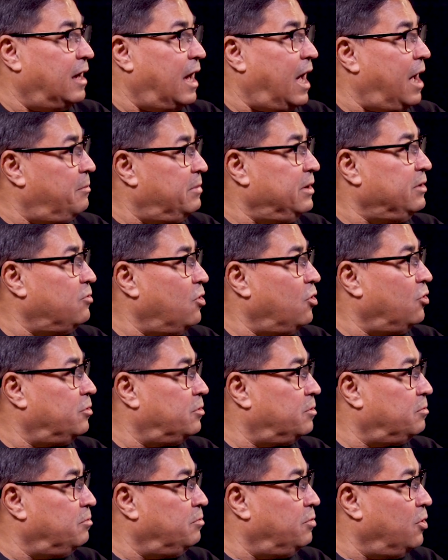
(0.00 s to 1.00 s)
Abbey
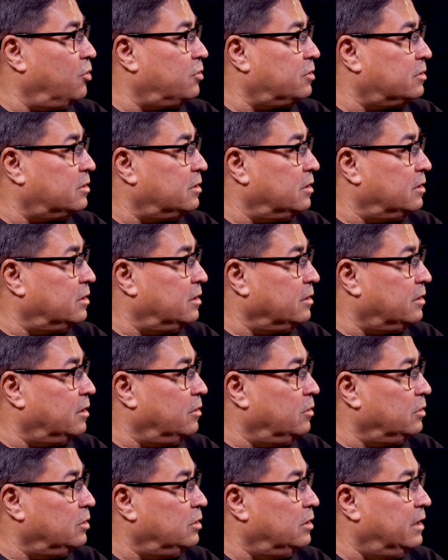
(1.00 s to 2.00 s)
Road broke the
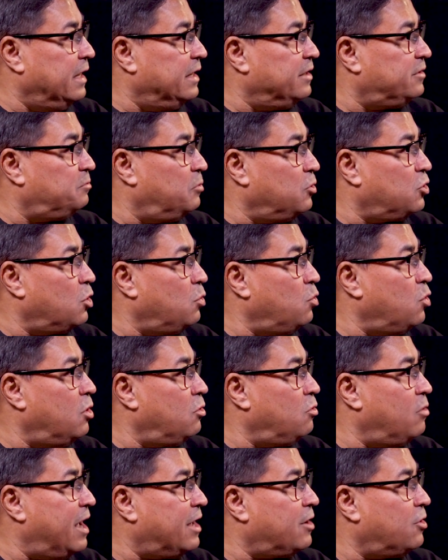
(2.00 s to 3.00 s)
Guinness Book of
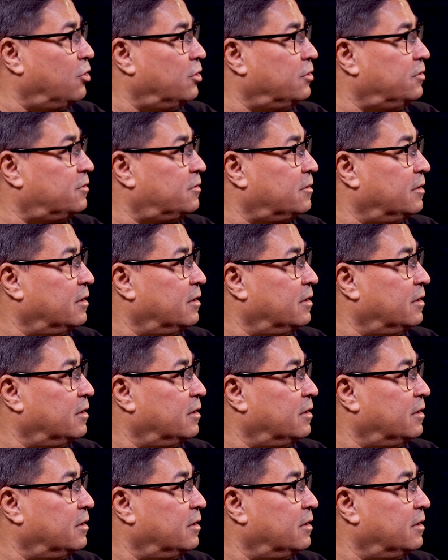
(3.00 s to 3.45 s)
World Records